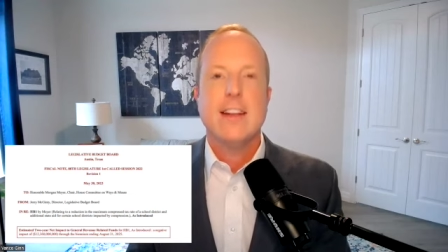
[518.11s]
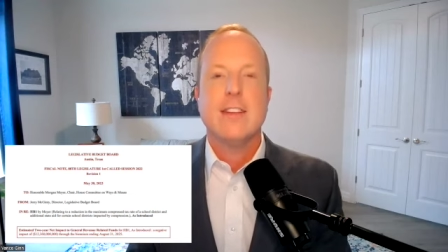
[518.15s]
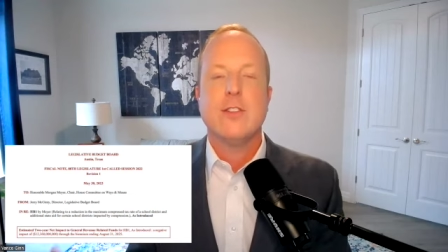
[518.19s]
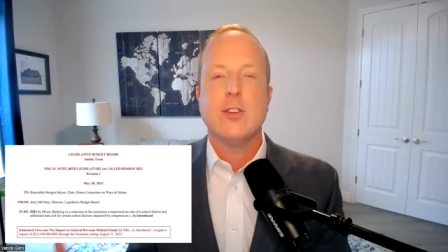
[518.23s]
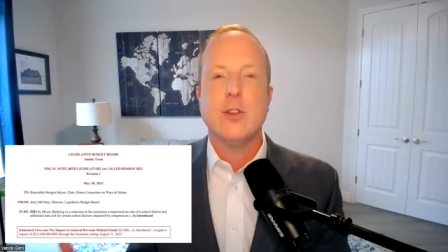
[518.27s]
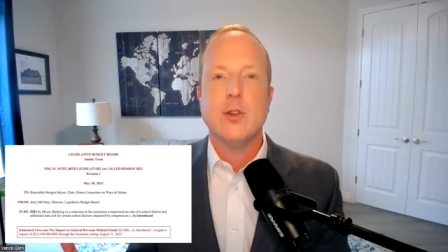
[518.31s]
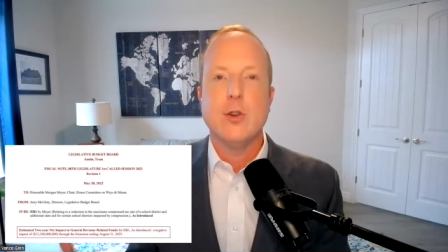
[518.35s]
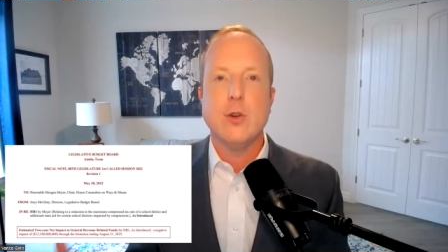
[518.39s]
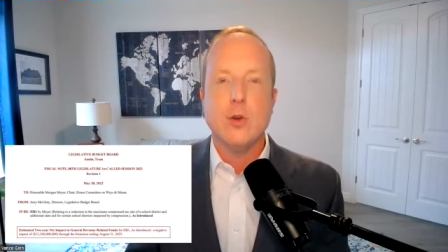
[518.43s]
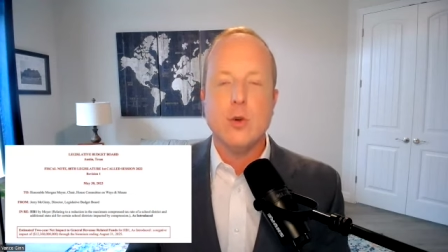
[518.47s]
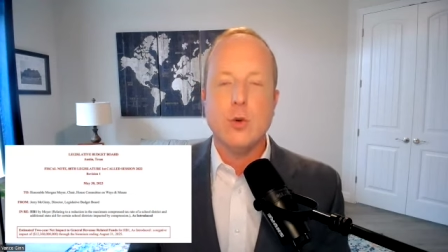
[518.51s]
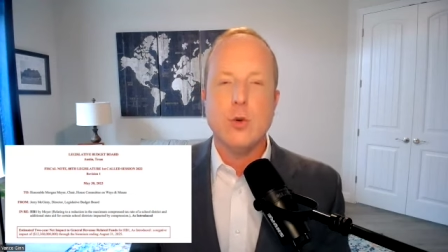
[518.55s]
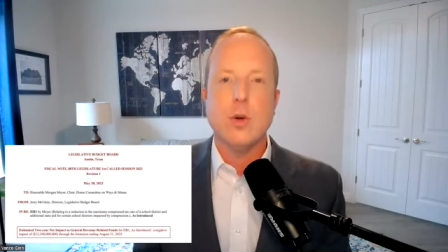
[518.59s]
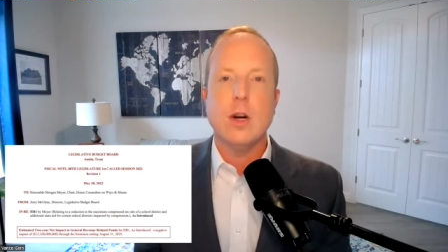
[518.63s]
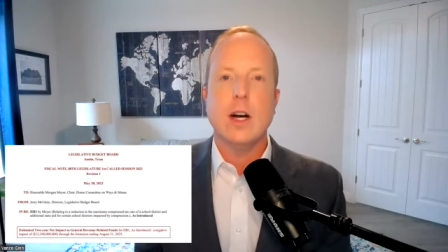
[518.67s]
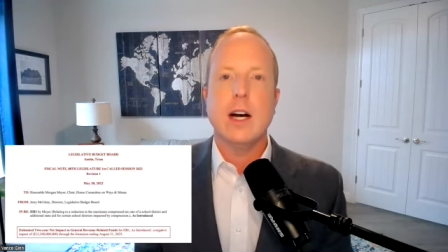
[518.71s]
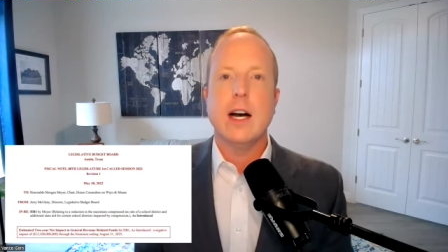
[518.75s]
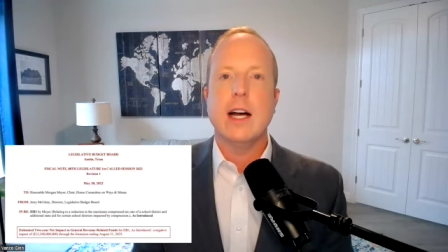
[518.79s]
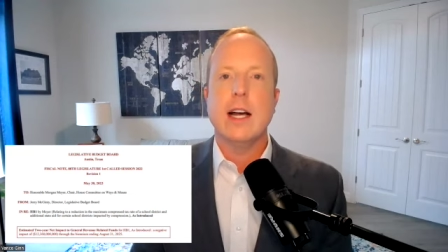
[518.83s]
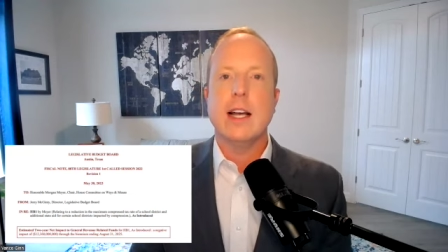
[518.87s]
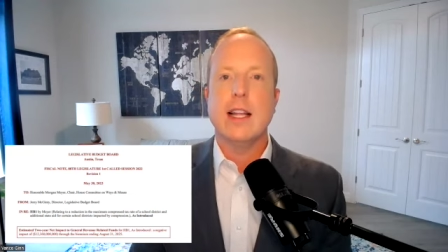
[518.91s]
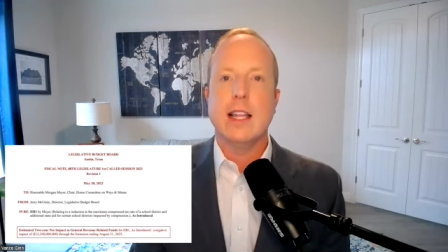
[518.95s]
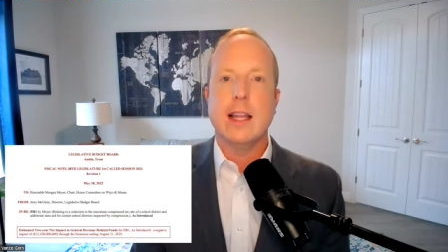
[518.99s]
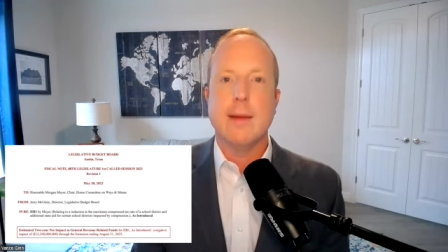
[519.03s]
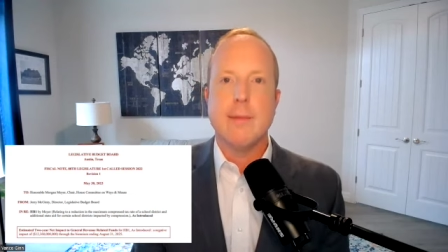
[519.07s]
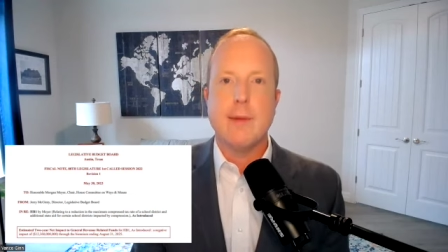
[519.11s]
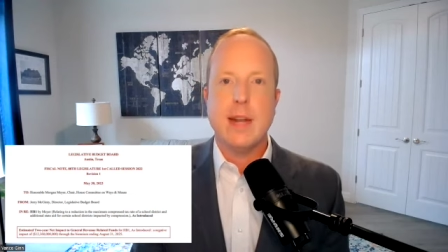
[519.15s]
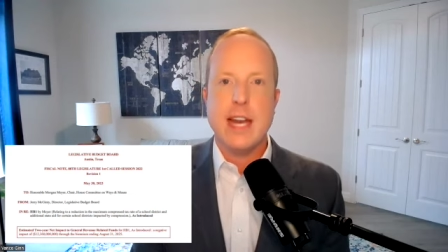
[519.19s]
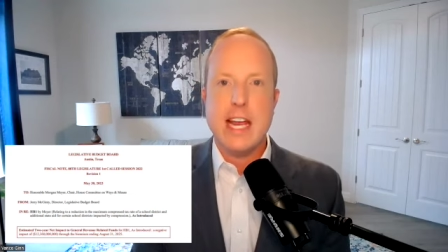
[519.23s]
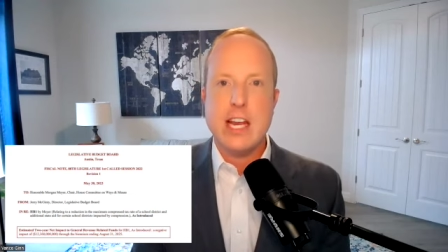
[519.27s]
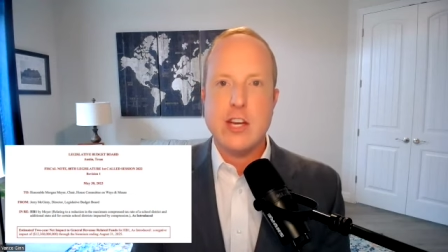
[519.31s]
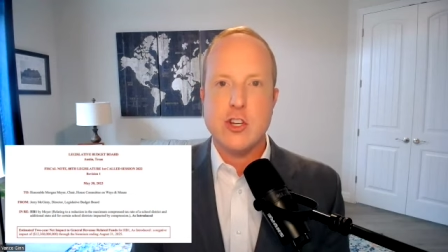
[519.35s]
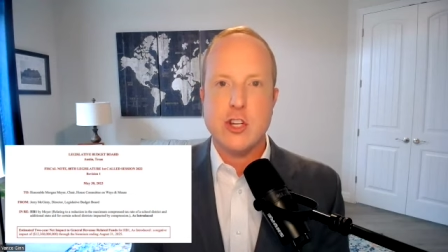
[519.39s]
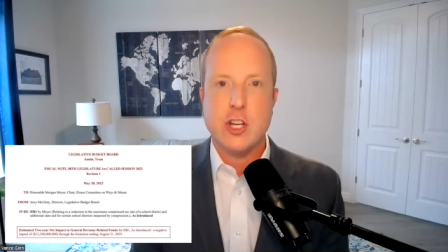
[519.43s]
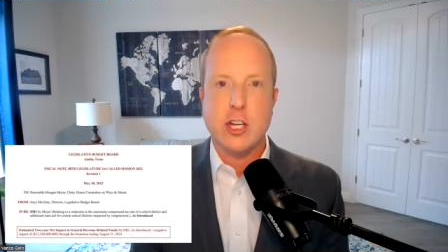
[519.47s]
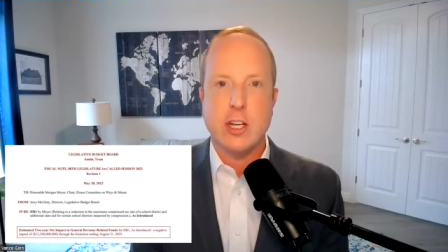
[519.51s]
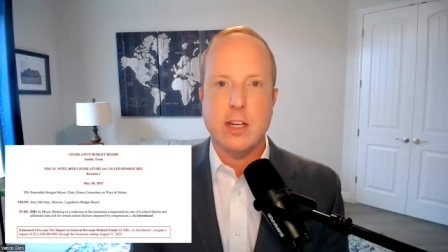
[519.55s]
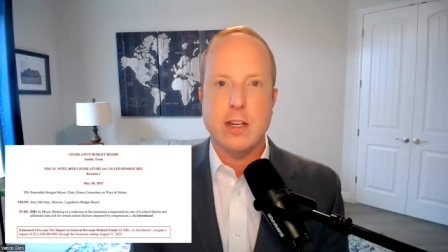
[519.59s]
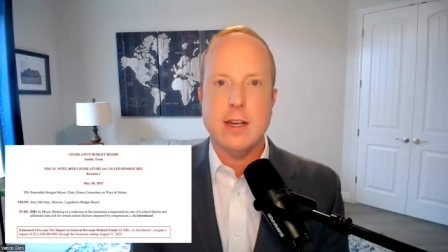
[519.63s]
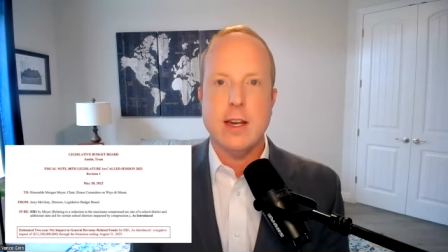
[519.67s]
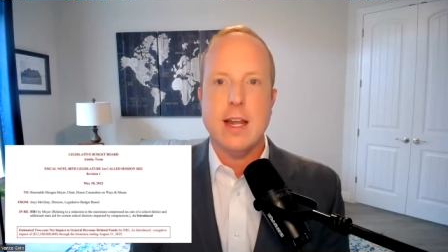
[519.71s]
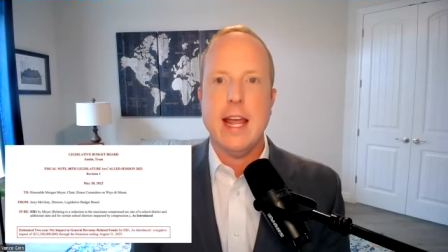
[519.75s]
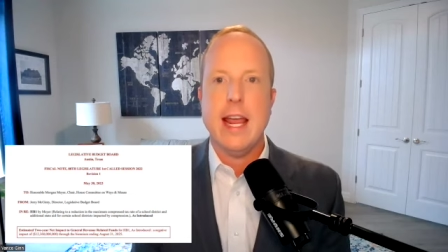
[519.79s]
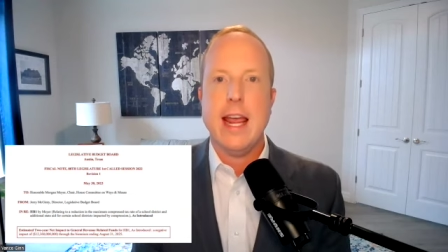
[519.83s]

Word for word: to uh, elimination.